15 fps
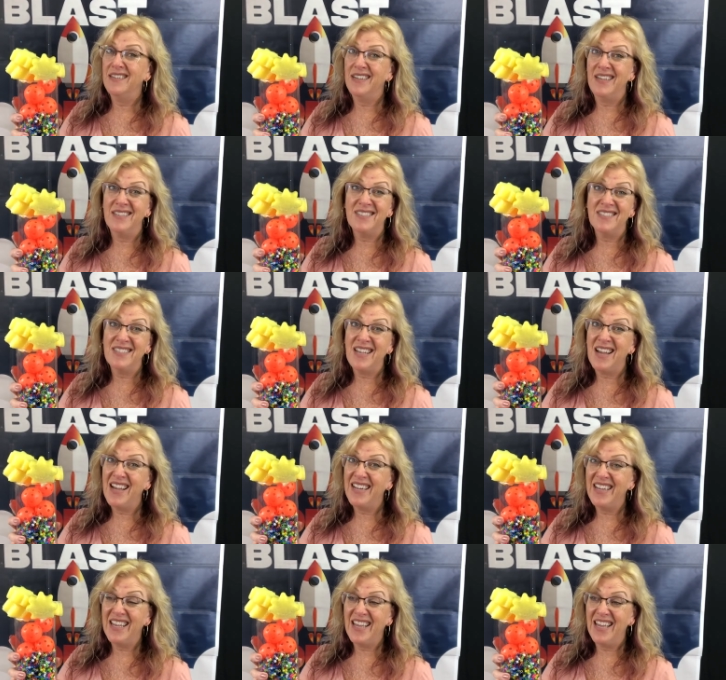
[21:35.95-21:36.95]
it's not
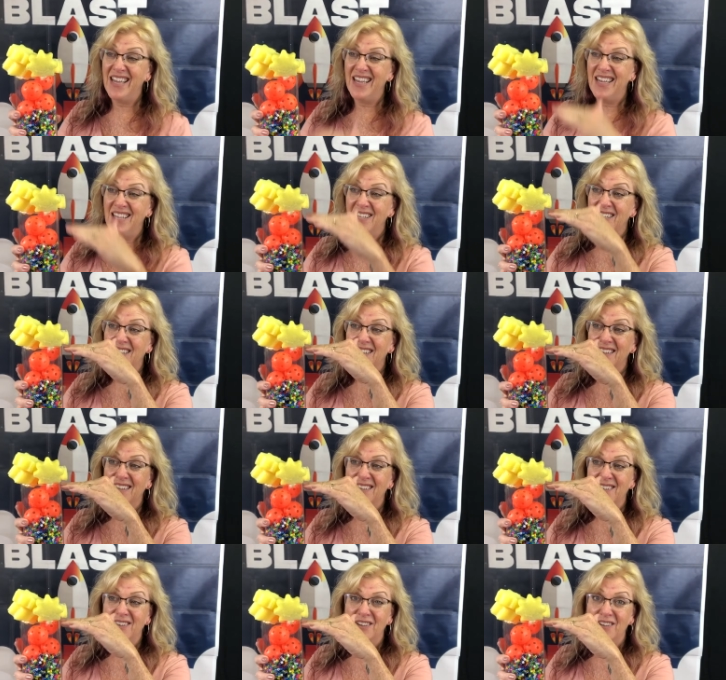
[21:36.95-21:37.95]
in
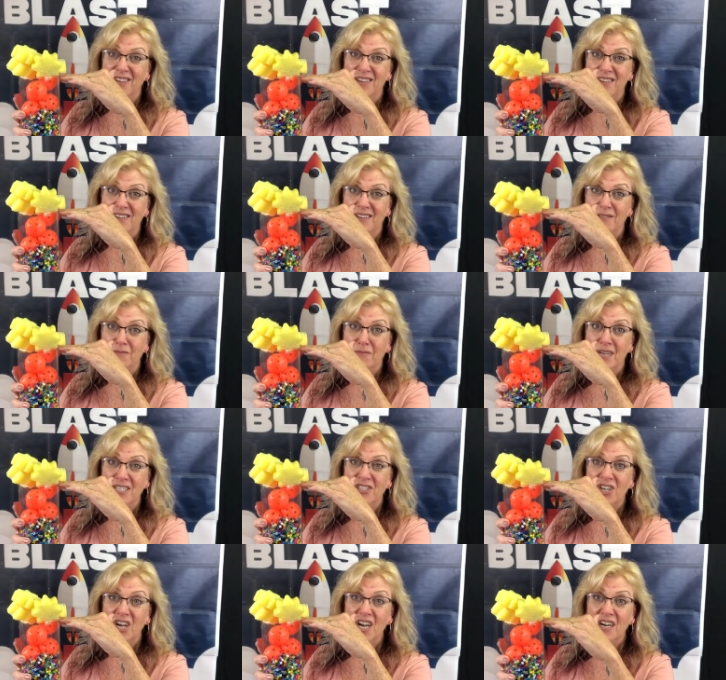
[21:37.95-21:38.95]
my
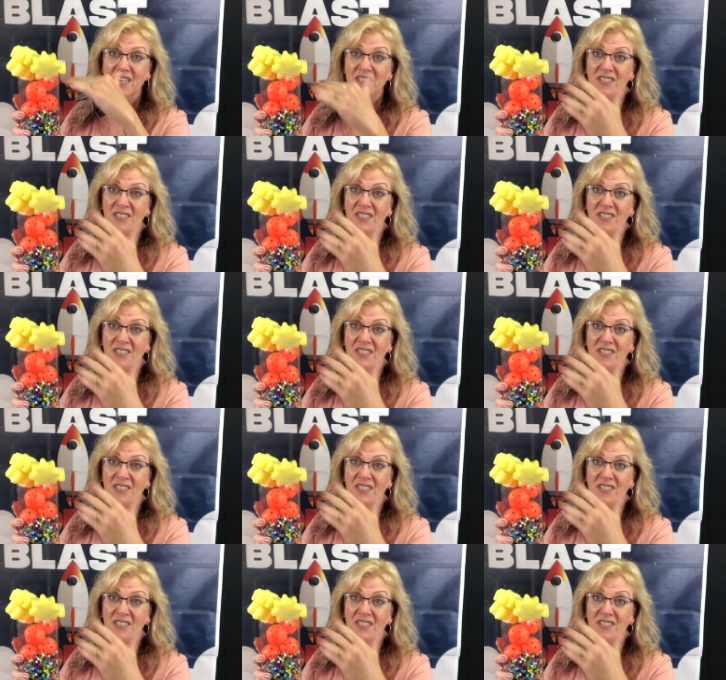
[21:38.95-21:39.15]
jar.